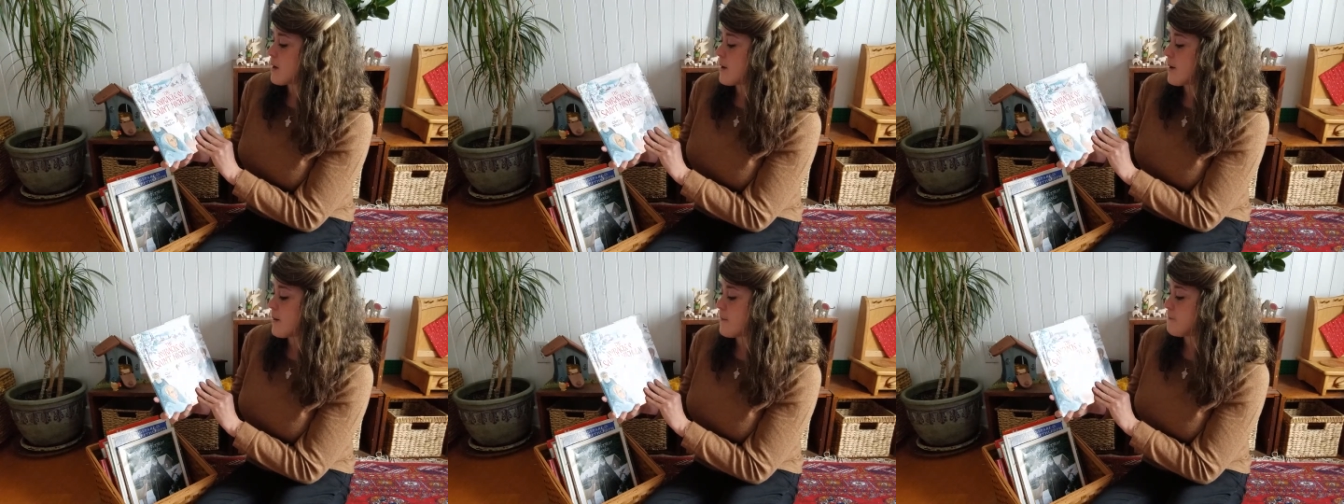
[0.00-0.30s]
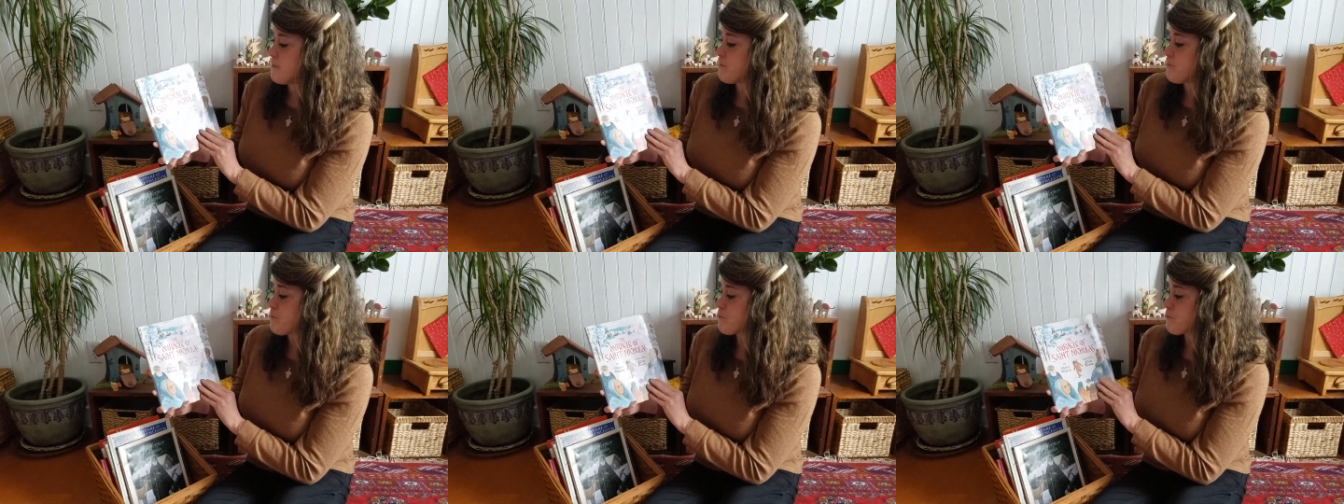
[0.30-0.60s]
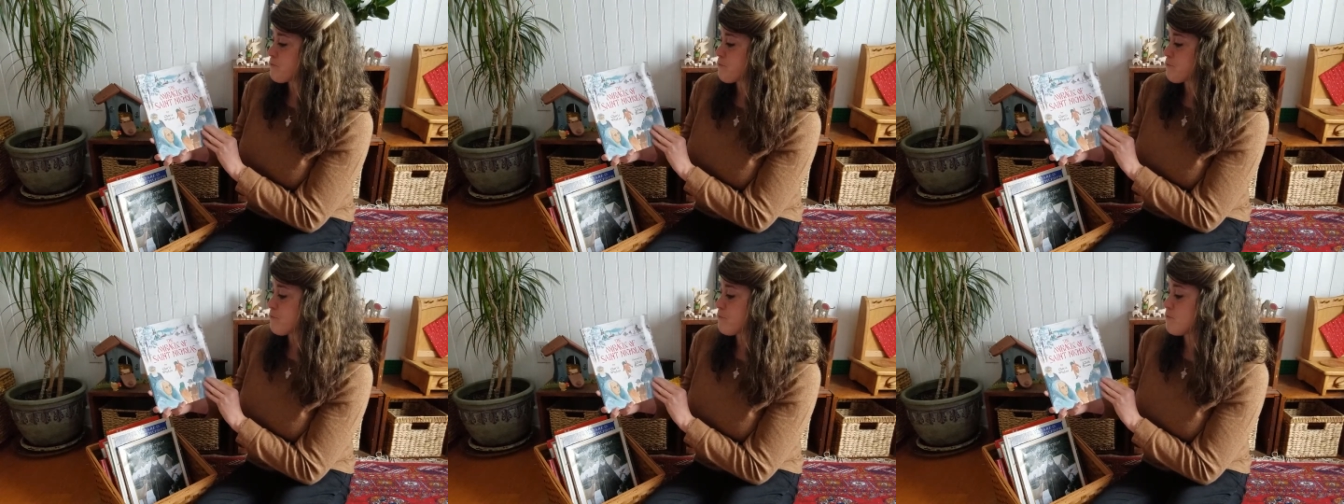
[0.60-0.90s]
um,
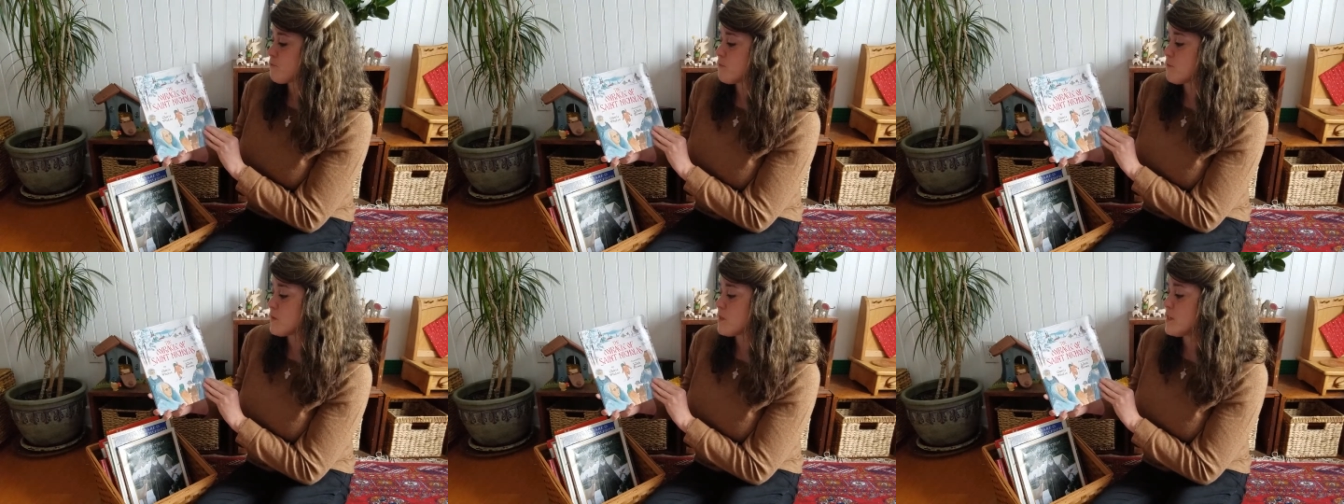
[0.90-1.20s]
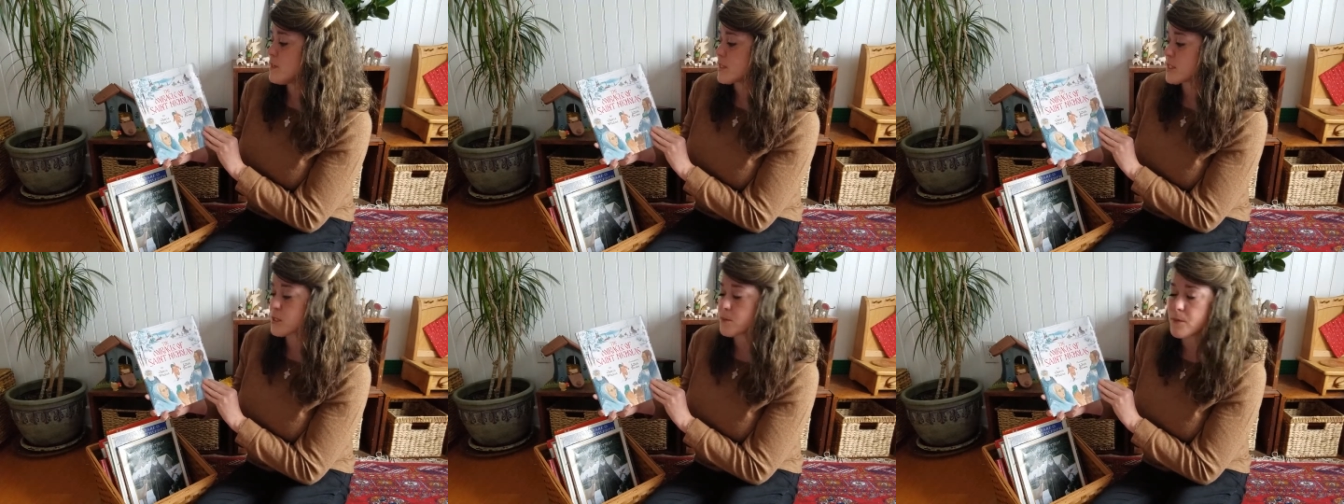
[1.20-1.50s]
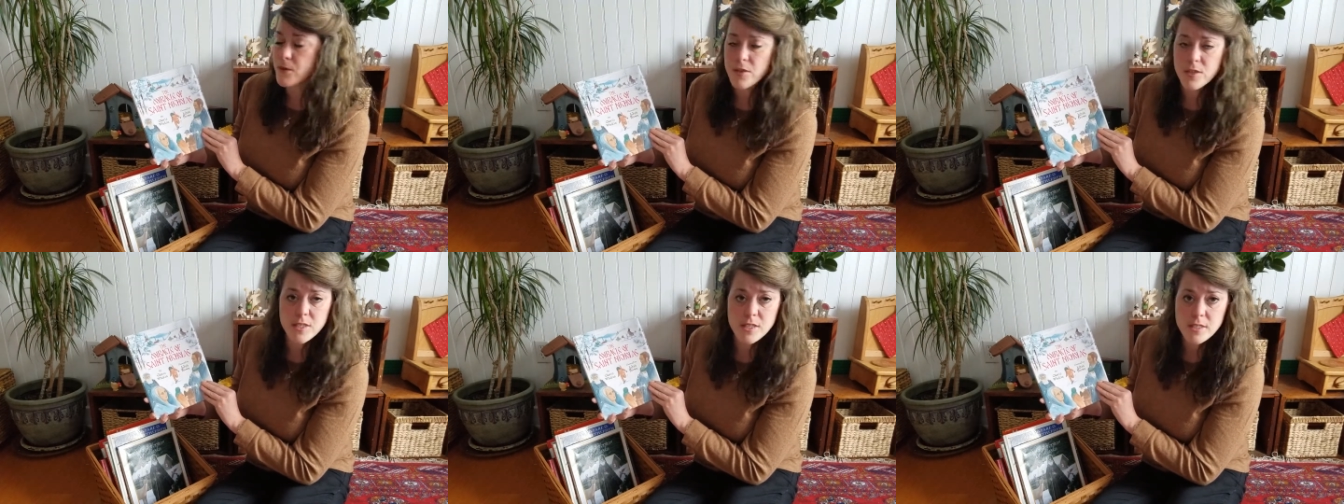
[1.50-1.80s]
and
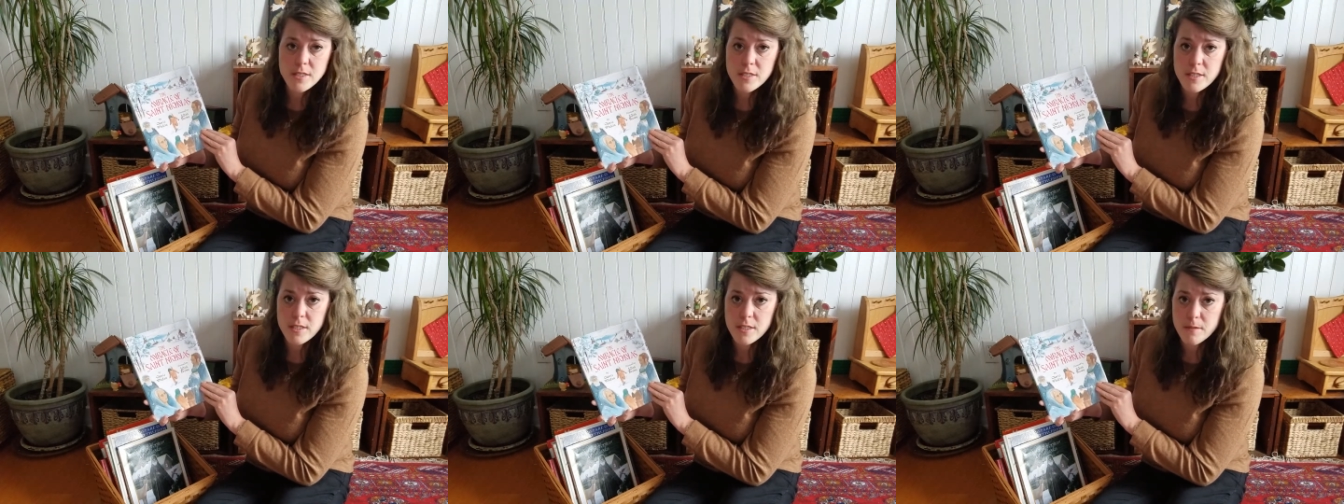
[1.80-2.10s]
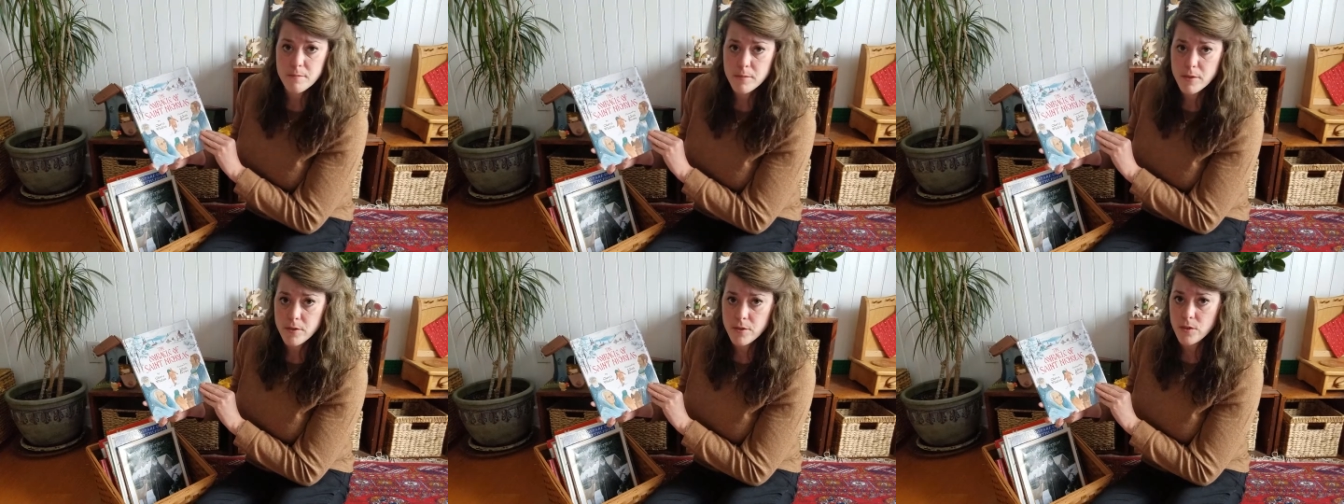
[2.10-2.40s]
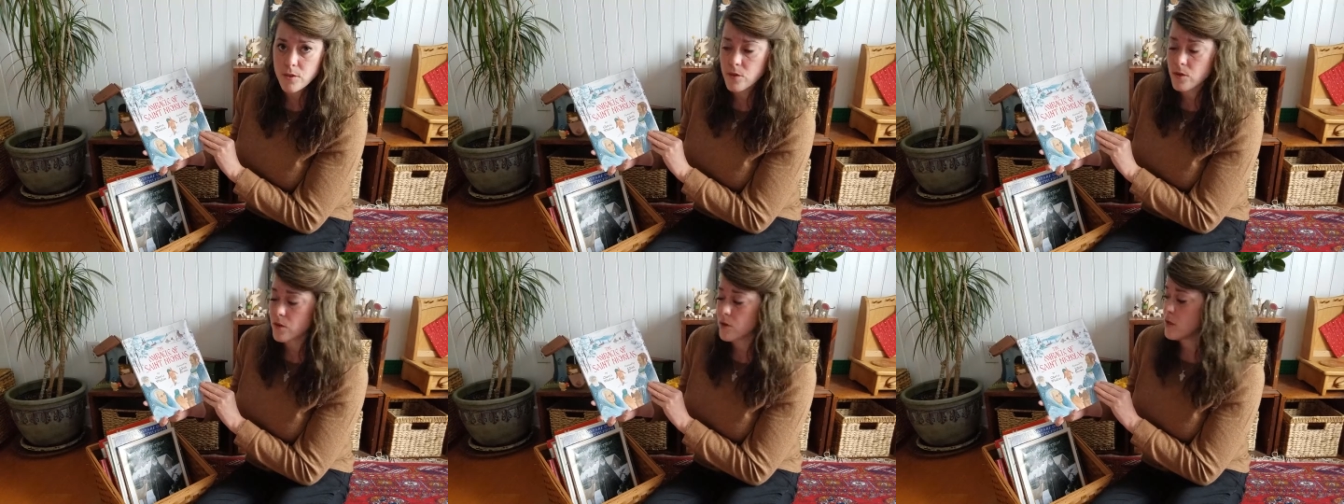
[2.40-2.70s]
experiences a
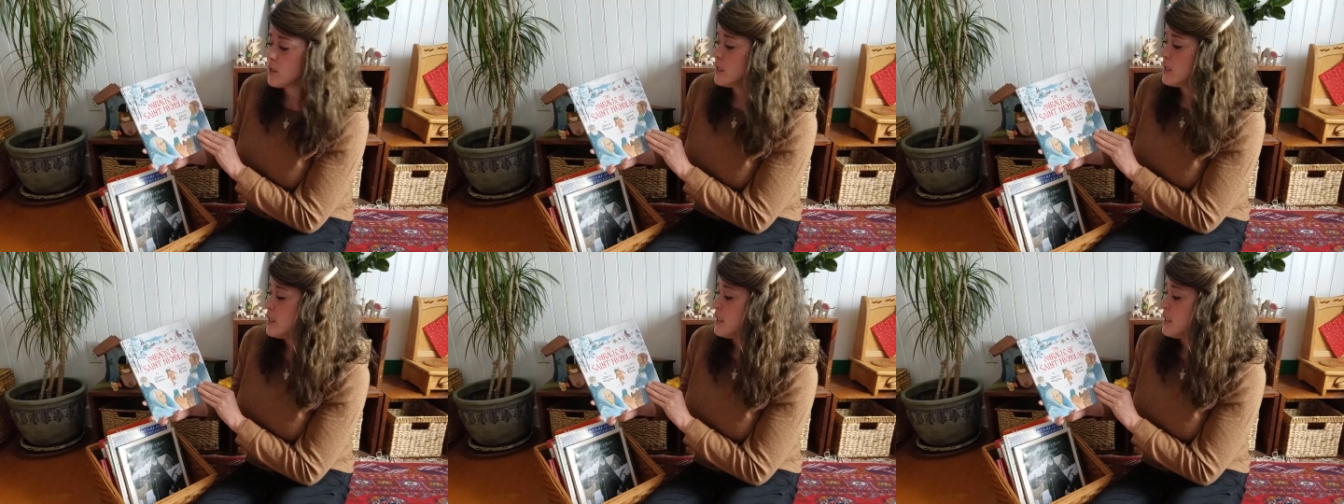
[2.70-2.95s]
miracle.